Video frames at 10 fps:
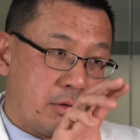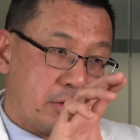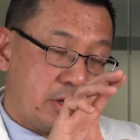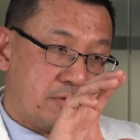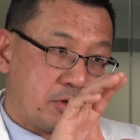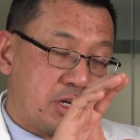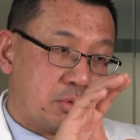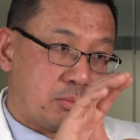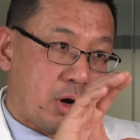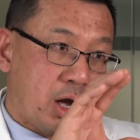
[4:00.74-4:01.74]
the
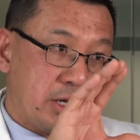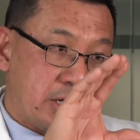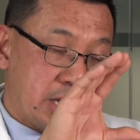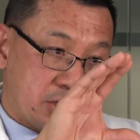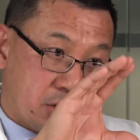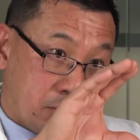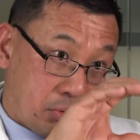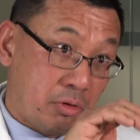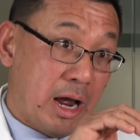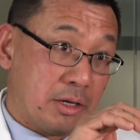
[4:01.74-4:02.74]
vertebral body gets
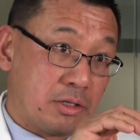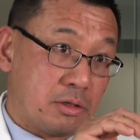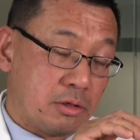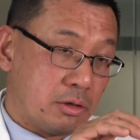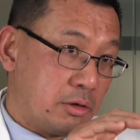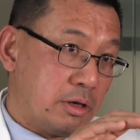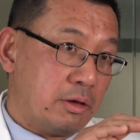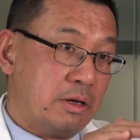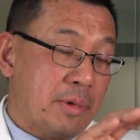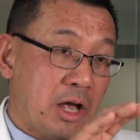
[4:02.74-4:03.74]
compressed.
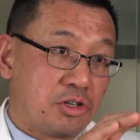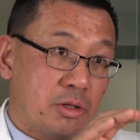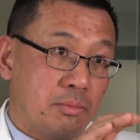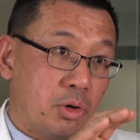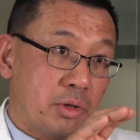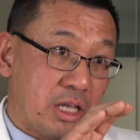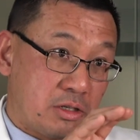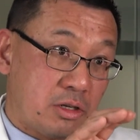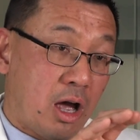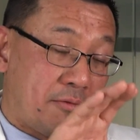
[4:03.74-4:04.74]
Imagine the bone
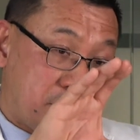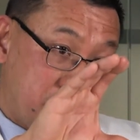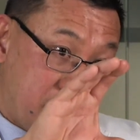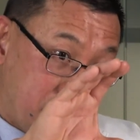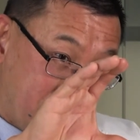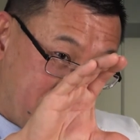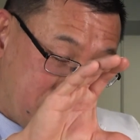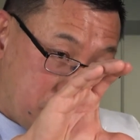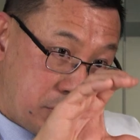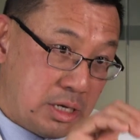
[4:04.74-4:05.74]
gets softer, you're able to
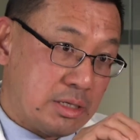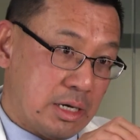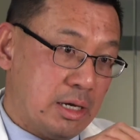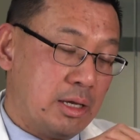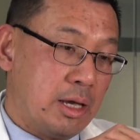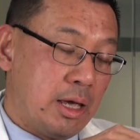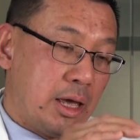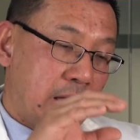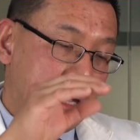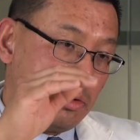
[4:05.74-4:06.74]
squeeze it,
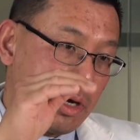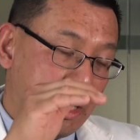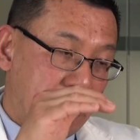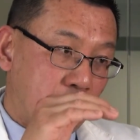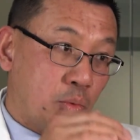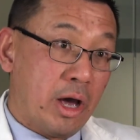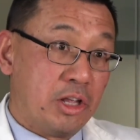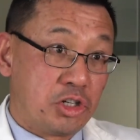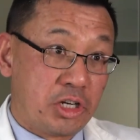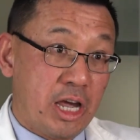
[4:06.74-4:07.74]
and you get a
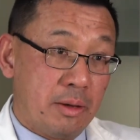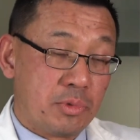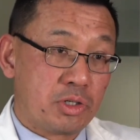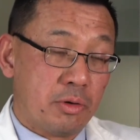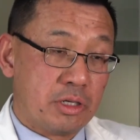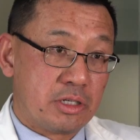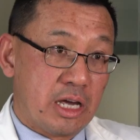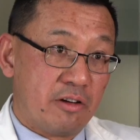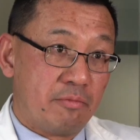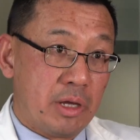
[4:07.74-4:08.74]
wedge shape. So
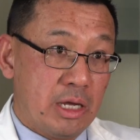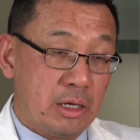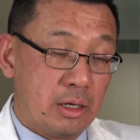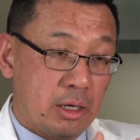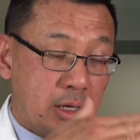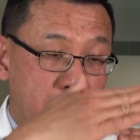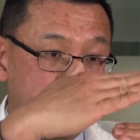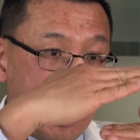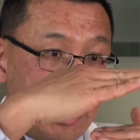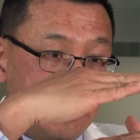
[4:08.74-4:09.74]
instead of being
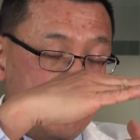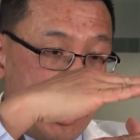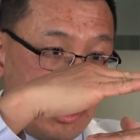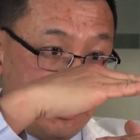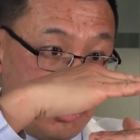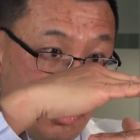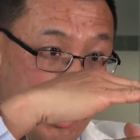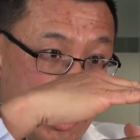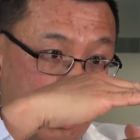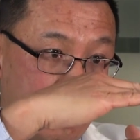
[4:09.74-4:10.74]
nice and
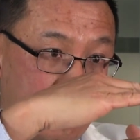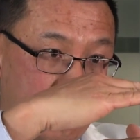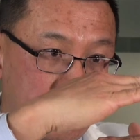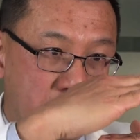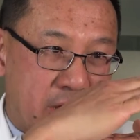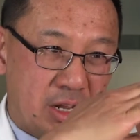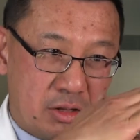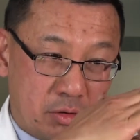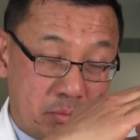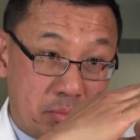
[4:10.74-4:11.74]
square, you get a
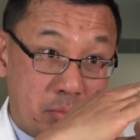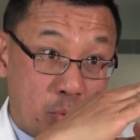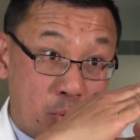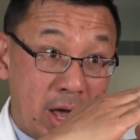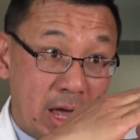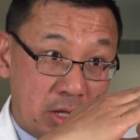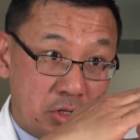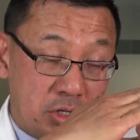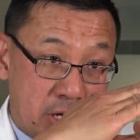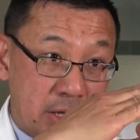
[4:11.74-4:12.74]
little
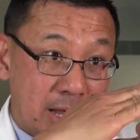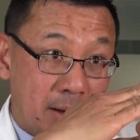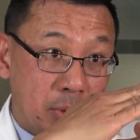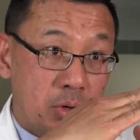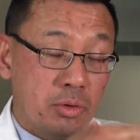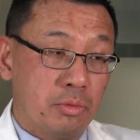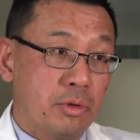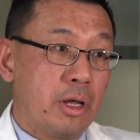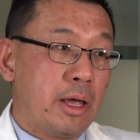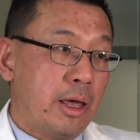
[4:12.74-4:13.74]
wedge in that
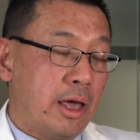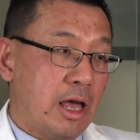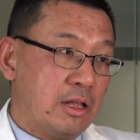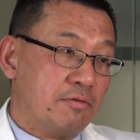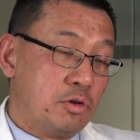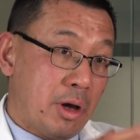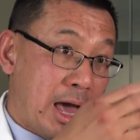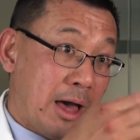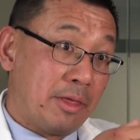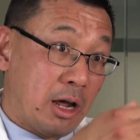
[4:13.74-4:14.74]
bone. And if you
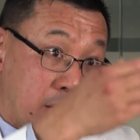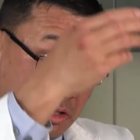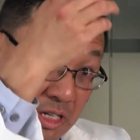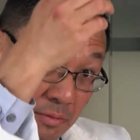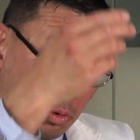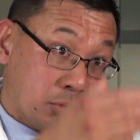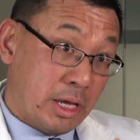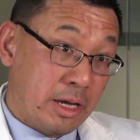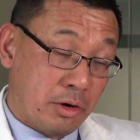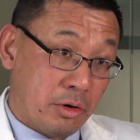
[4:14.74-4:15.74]
add that on several
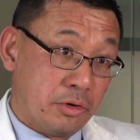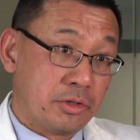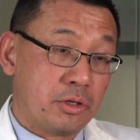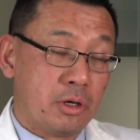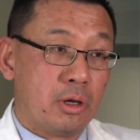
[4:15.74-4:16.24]
layers,